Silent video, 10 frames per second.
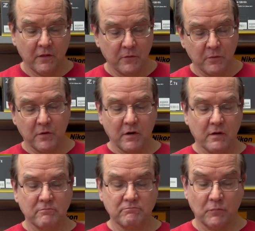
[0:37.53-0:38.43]
There
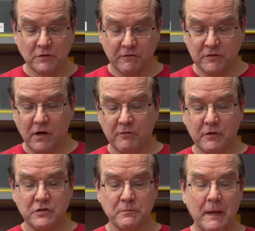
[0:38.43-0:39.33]
was a photographer
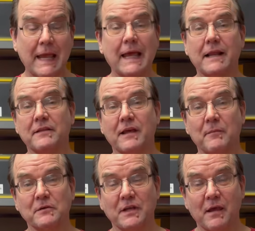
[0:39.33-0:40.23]
in Japan at the
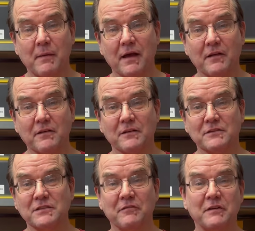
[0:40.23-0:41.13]
time this came out in the
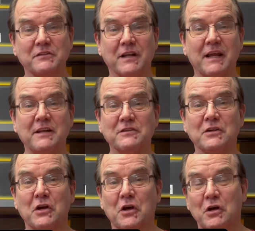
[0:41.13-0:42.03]
70s and 80s
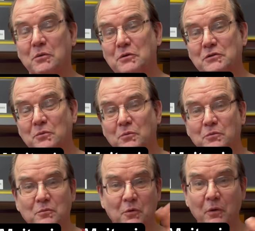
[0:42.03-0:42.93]
who was
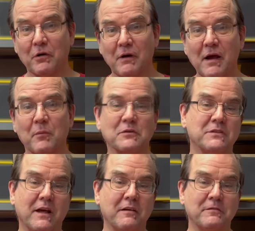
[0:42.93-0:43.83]
going around with
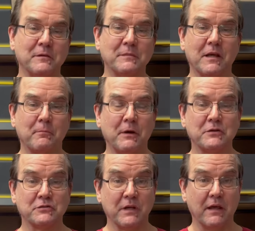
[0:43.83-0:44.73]
slide film, taking
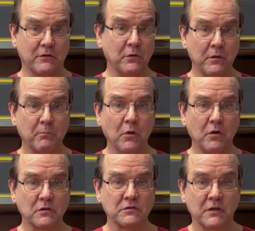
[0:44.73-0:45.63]
pictures and doing
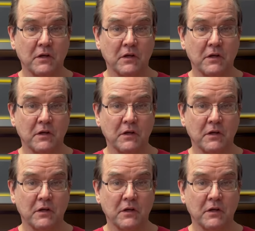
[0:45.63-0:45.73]
books.